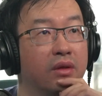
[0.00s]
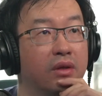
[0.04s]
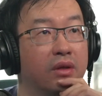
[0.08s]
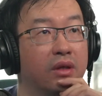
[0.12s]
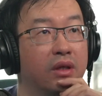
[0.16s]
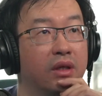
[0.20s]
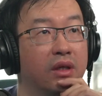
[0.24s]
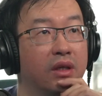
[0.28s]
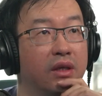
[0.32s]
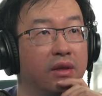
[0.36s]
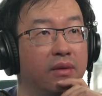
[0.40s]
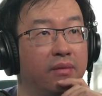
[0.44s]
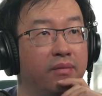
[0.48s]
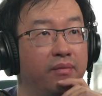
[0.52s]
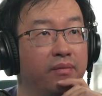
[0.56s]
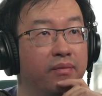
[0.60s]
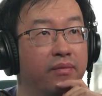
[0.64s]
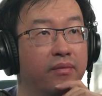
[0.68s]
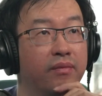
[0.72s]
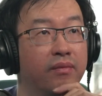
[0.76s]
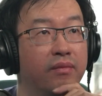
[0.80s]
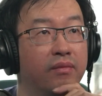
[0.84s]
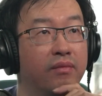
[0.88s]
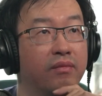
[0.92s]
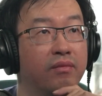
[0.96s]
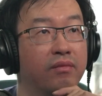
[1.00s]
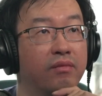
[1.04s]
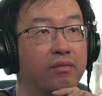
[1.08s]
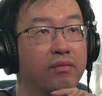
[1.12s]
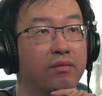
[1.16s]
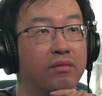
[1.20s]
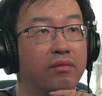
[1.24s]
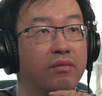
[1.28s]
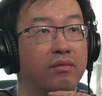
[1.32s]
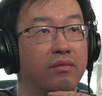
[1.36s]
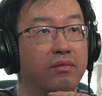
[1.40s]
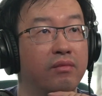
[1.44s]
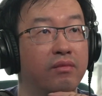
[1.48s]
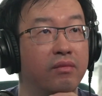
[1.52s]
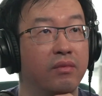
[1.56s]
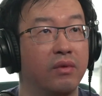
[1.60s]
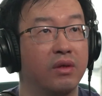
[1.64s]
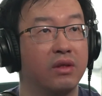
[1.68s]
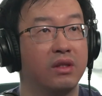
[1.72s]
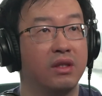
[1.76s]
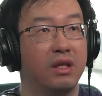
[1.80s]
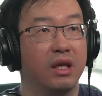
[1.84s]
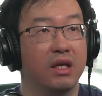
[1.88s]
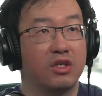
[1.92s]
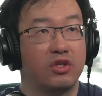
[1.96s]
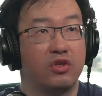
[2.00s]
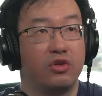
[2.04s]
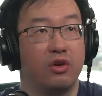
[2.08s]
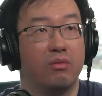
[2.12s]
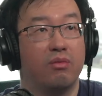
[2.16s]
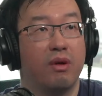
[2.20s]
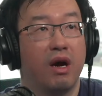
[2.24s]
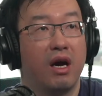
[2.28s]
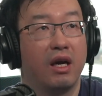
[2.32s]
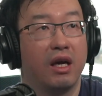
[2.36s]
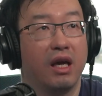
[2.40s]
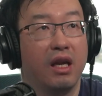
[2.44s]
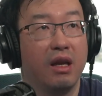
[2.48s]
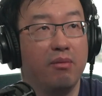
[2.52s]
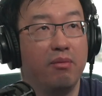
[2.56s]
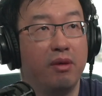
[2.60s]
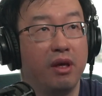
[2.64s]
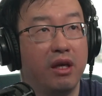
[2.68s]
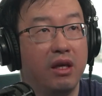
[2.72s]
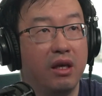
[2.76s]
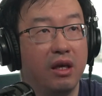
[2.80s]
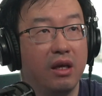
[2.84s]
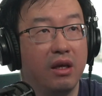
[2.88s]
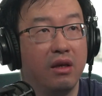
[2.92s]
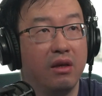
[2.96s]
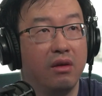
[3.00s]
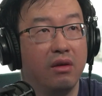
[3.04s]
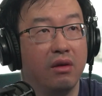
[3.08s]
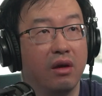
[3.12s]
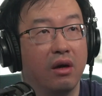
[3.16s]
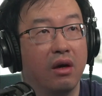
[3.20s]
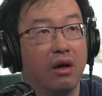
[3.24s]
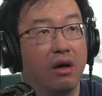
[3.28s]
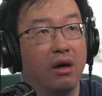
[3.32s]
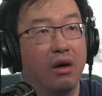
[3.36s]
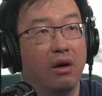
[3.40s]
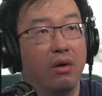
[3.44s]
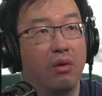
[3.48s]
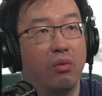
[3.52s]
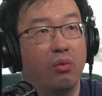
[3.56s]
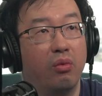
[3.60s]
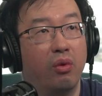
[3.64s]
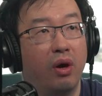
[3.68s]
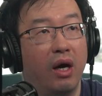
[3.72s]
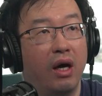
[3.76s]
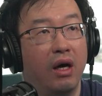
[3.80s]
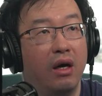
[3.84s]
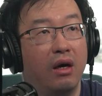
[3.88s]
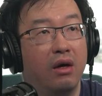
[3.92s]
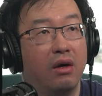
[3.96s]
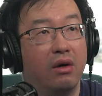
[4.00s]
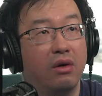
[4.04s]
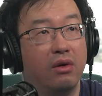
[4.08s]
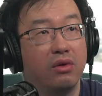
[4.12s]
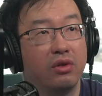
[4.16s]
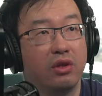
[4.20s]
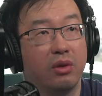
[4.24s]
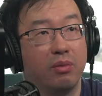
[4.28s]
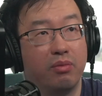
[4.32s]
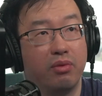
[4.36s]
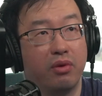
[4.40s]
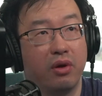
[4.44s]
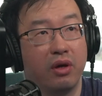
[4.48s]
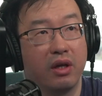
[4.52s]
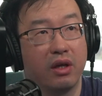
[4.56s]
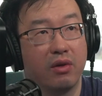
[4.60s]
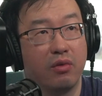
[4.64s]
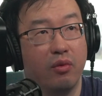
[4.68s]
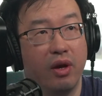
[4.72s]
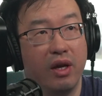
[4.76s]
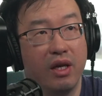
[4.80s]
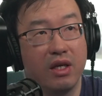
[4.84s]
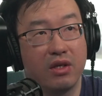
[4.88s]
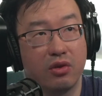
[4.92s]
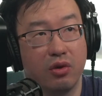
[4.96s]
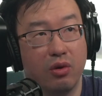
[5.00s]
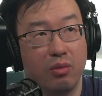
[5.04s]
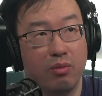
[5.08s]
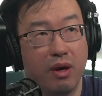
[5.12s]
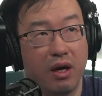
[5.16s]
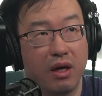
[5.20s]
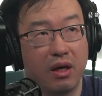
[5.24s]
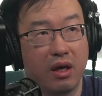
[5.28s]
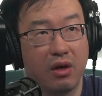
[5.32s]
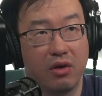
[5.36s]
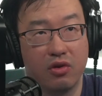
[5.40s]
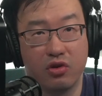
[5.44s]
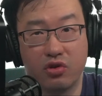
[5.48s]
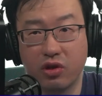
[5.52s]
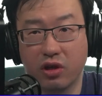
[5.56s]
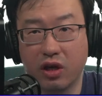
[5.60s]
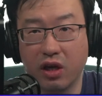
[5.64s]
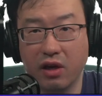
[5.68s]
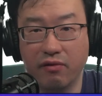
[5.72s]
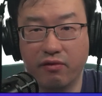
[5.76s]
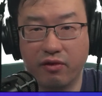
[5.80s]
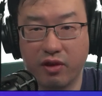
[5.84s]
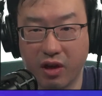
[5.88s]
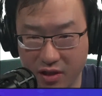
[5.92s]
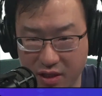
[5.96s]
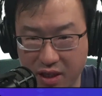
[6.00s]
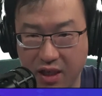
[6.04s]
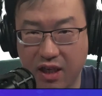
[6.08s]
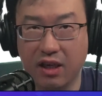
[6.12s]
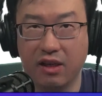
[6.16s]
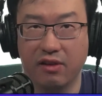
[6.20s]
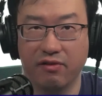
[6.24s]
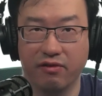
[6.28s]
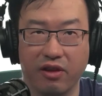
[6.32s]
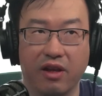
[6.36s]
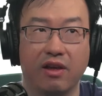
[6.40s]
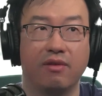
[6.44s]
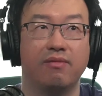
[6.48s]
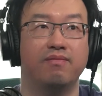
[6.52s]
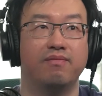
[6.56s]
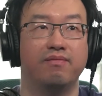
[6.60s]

Okay. Does your marketing begin while the product release or market consecutively?